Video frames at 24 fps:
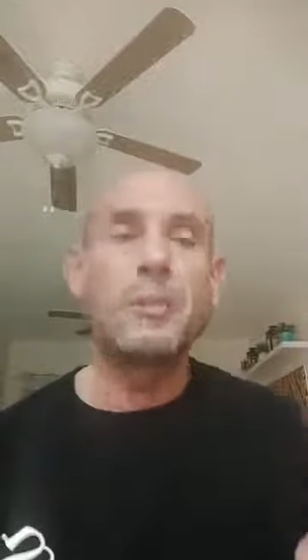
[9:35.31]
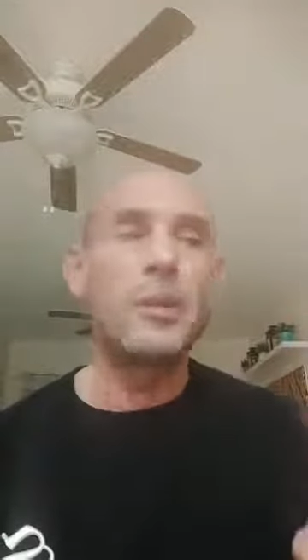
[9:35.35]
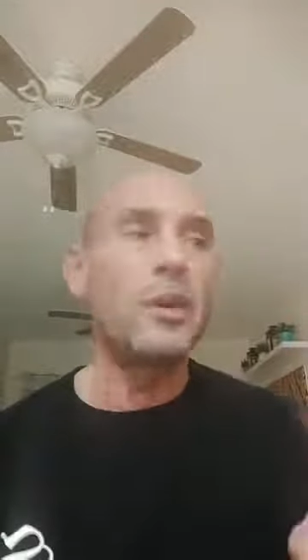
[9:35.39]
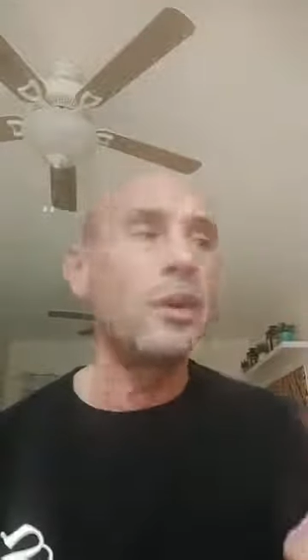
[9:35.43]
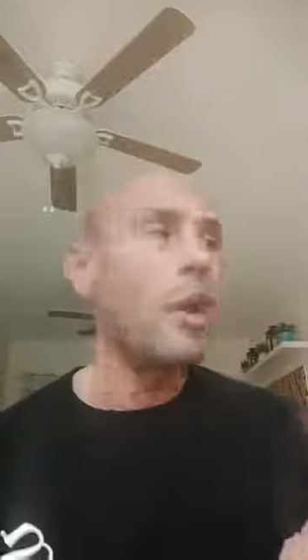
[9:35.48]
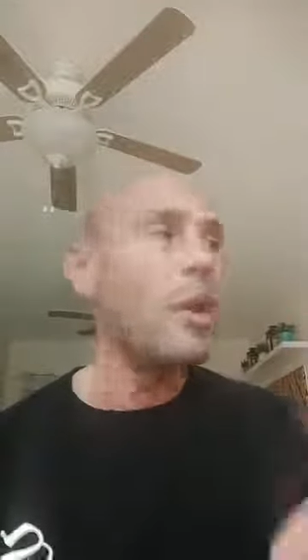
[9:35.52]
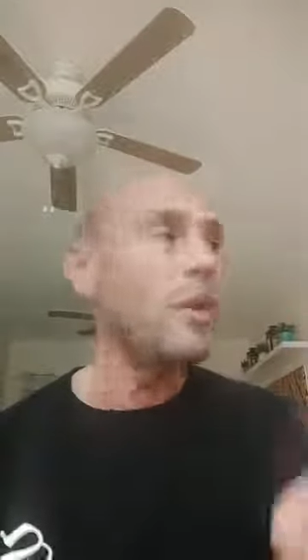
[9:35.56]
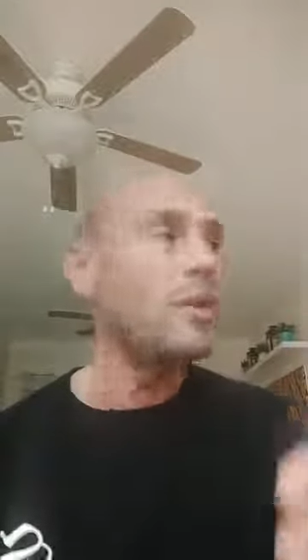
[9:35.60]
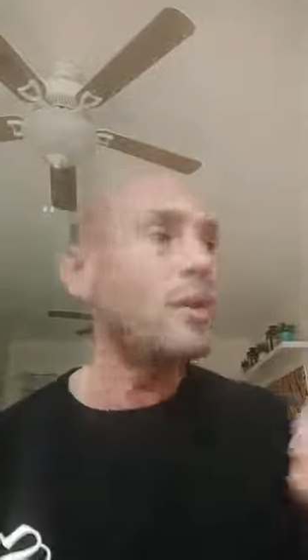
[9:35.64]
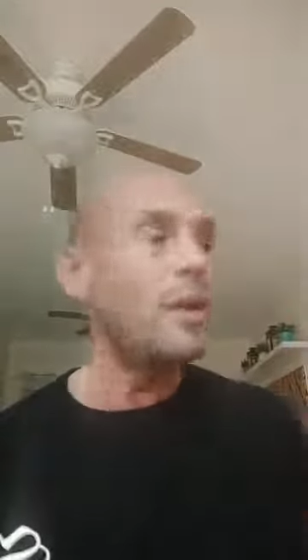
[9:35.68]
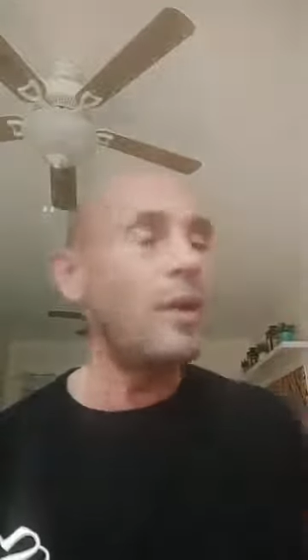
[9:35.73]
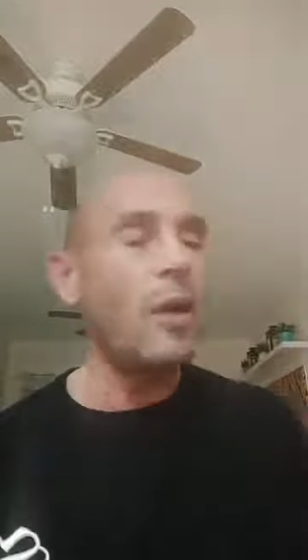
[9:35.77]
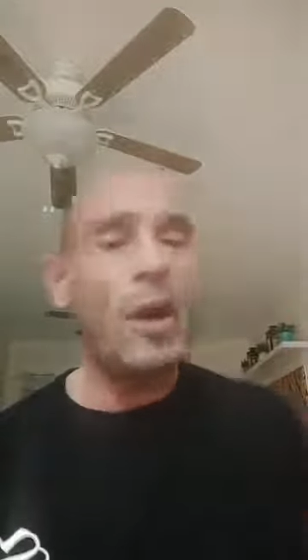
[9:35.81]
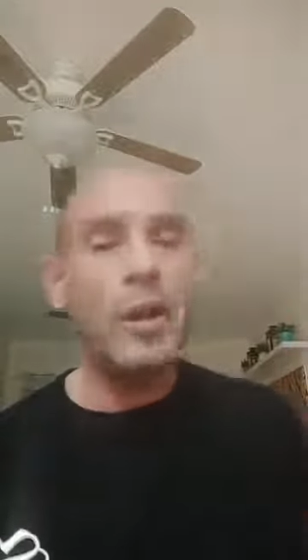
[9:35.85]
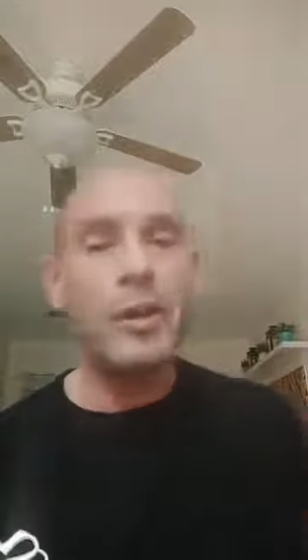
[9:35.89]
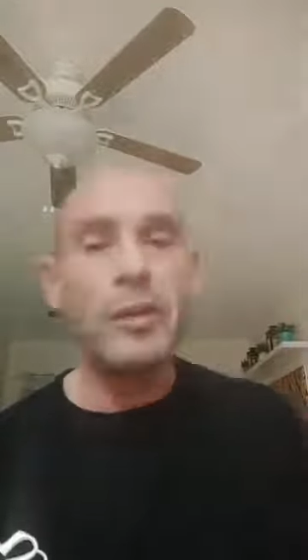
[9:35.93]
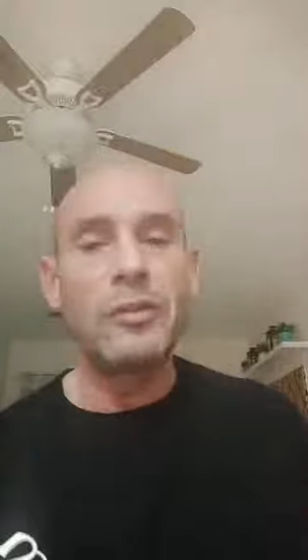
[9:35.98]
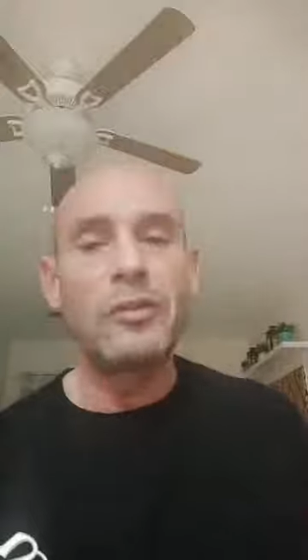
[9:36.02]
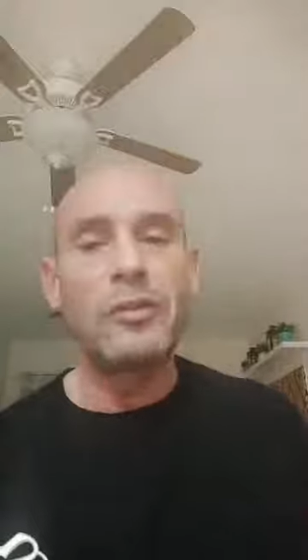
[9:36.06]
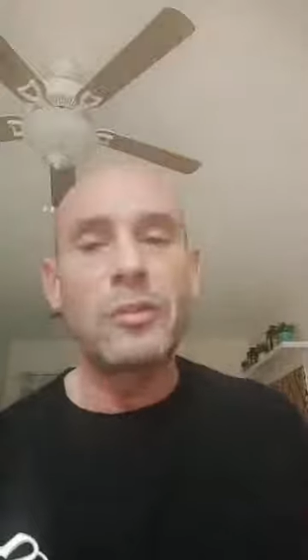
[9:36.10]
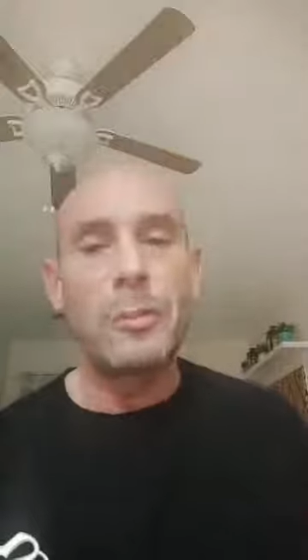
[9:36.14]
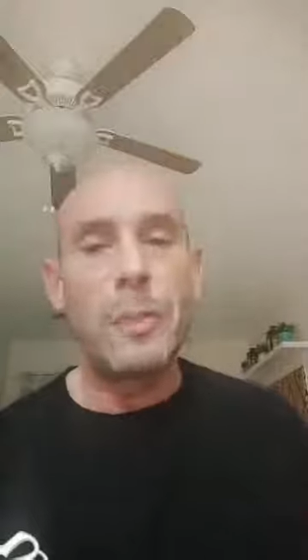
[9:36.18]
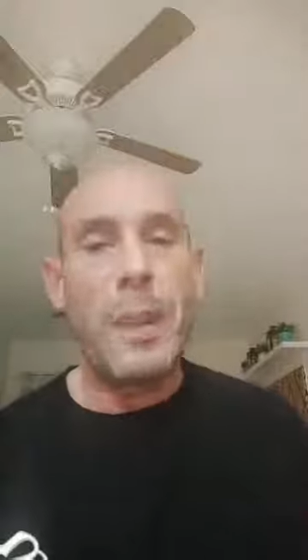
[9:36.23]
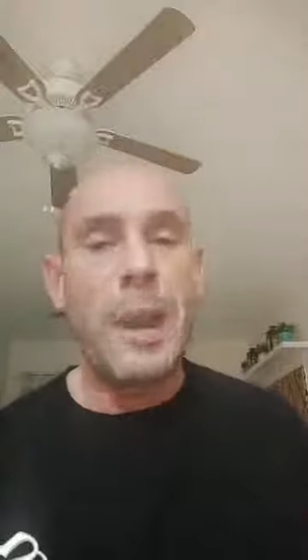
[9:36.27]
But I
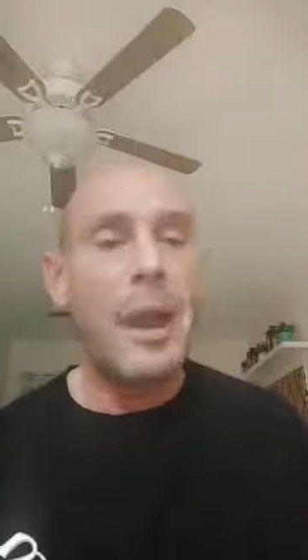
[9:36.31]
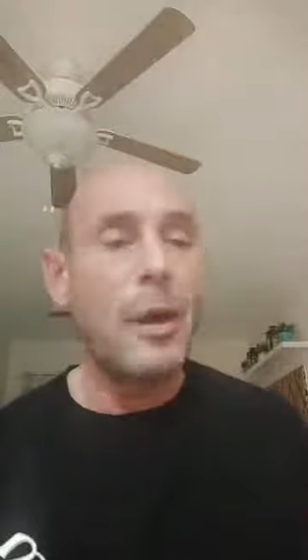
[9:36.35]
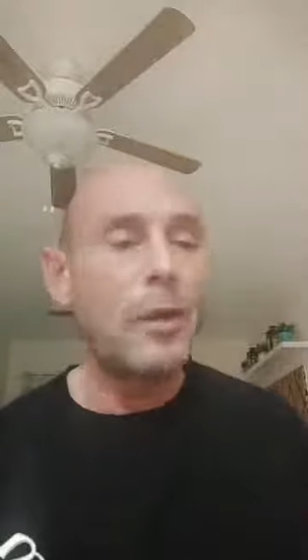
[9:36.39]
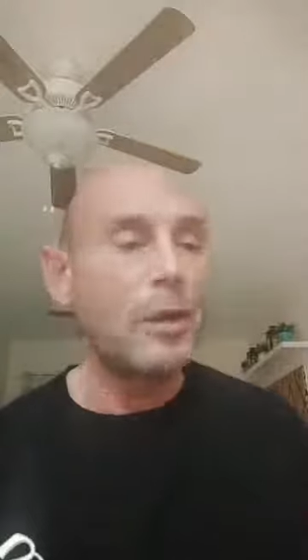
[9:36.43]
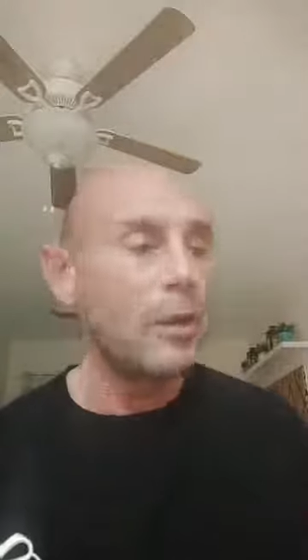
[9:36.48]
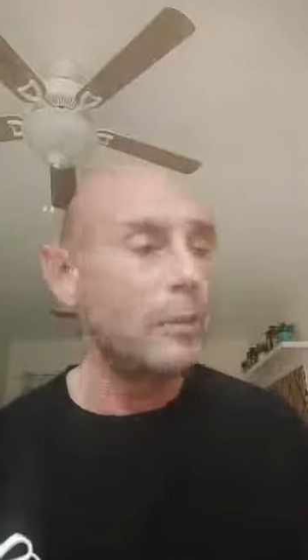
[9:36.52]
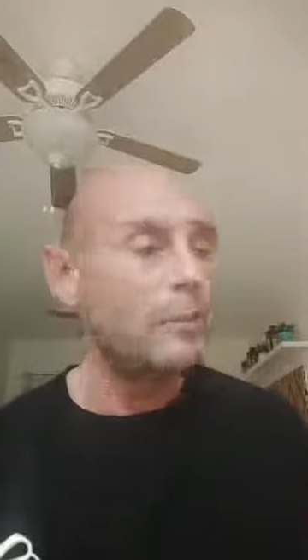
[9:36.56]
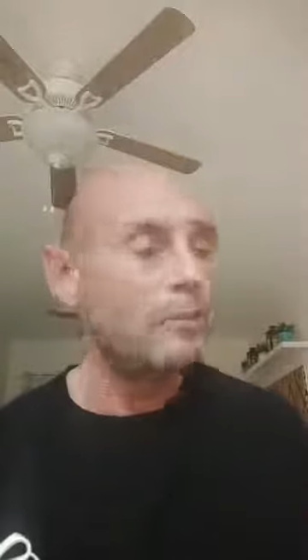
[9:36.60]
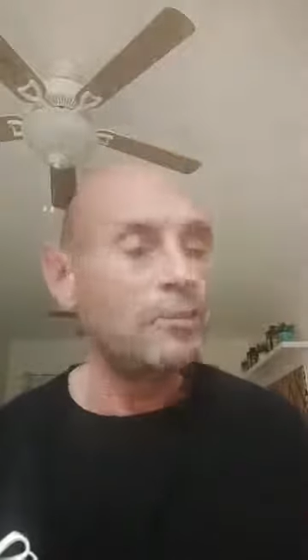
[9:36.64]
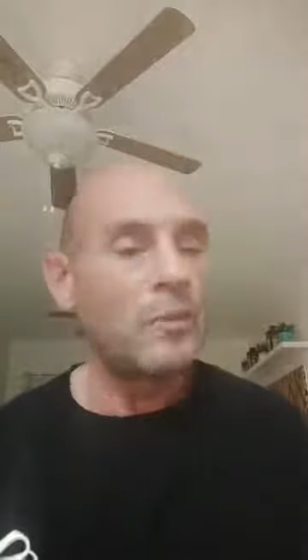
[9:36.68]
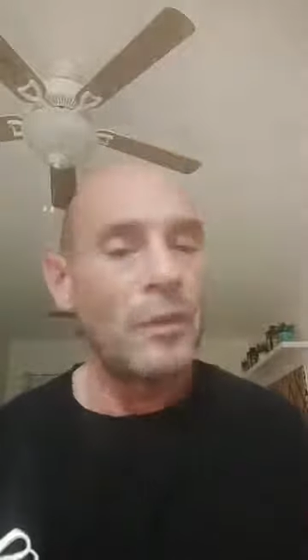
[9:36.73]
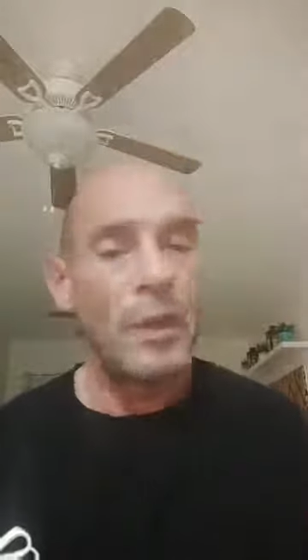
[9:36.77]
use the powder.